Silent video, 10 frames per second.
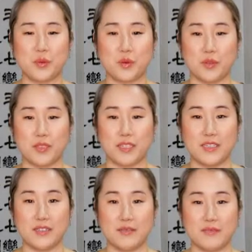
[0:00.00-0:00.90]
Hold it.
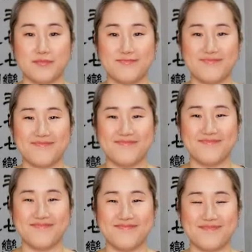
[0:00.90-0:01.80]

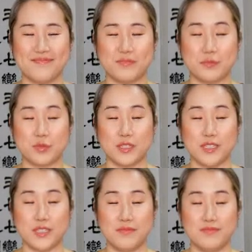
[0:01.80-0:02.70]
Breathe
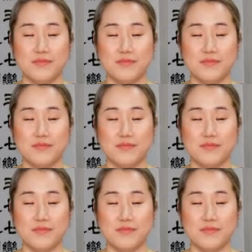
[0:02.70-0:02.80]
in.